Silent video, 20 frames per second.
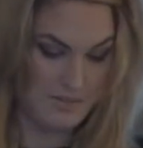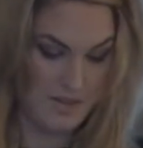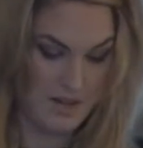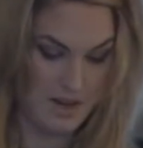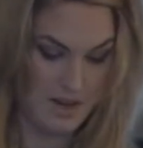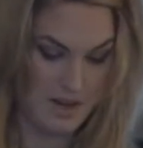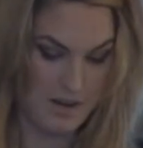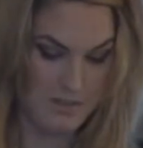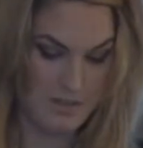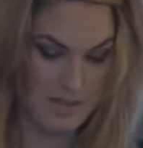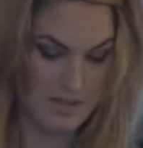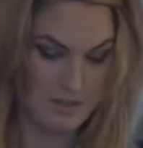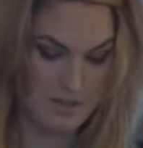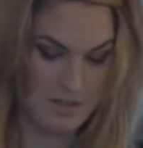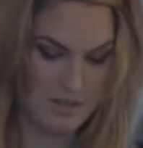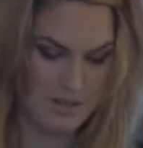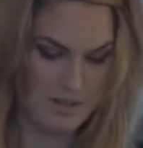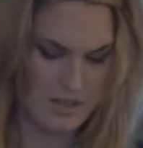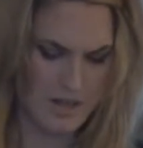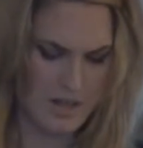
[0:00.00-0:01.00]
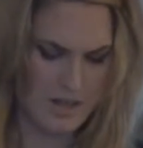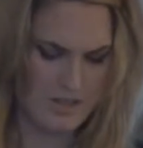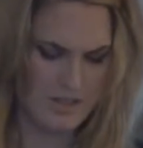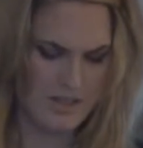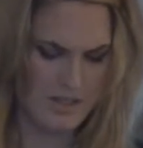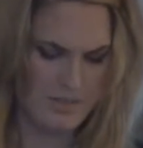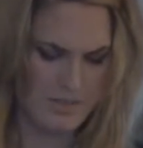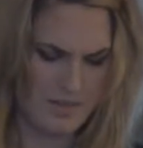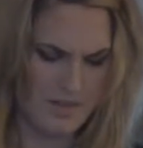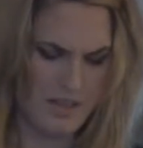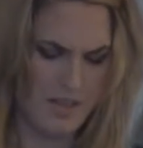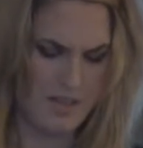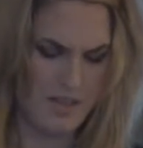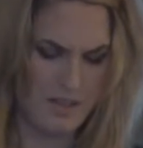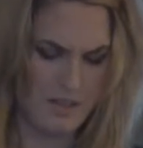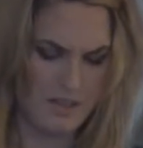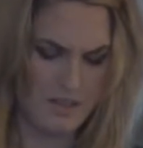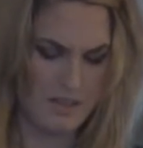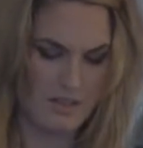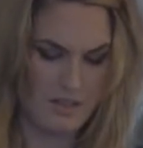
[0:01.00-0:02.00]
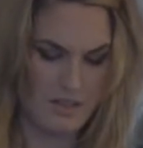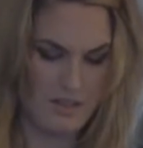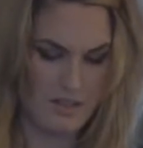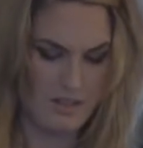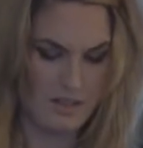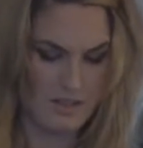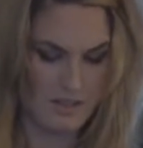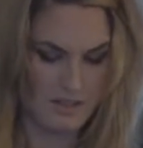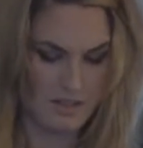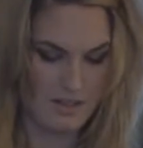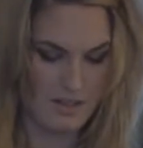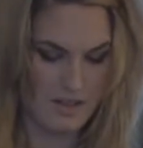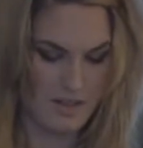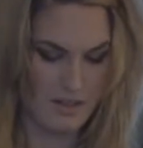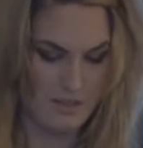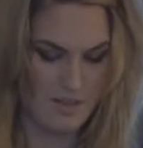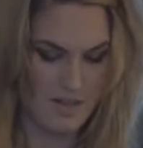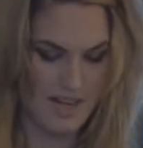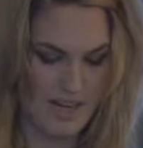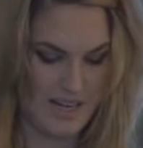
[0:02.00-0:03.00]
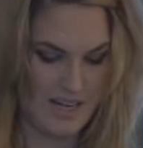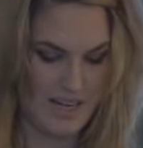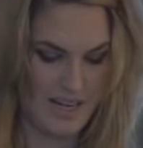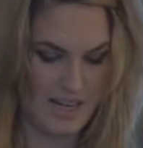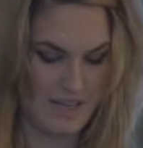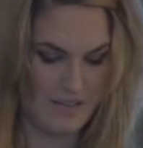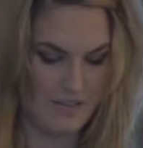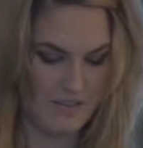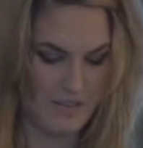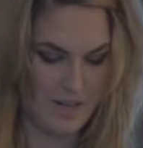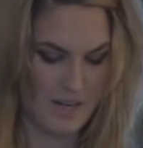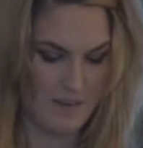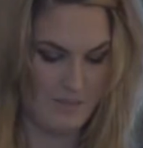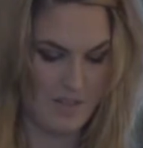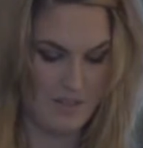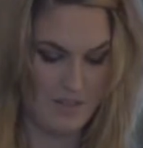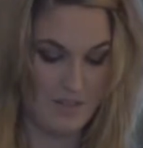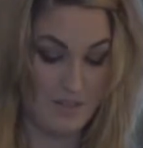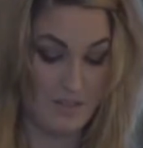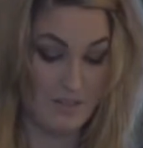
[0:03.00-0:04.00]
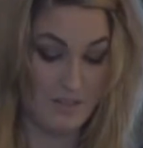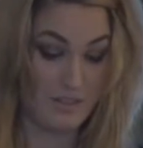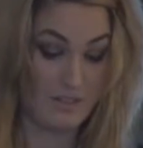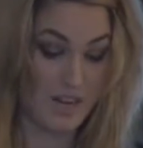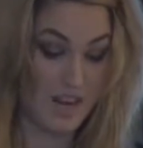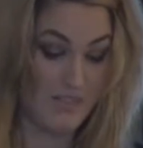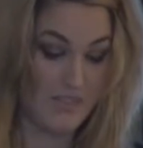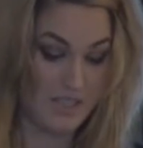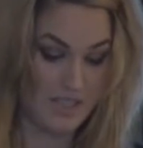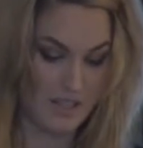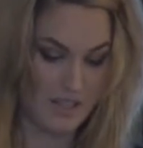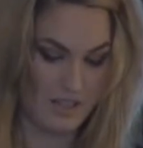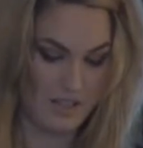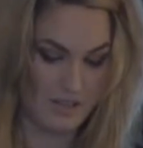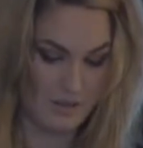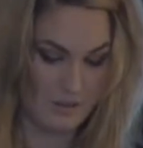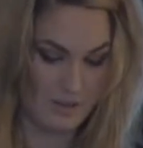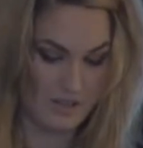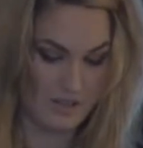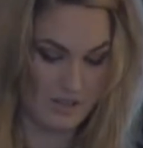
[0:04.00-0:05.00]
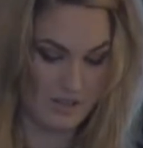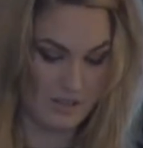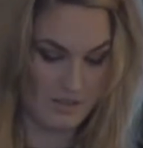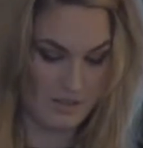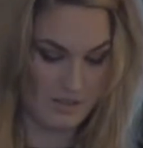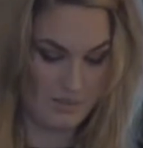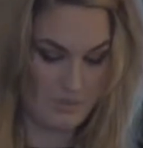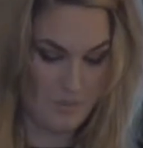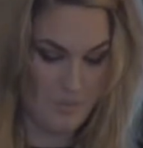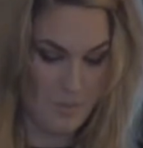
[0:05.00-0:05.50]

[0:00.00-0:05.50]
Um, and this was the start of something um, I kind of grabbed, gravitated towards.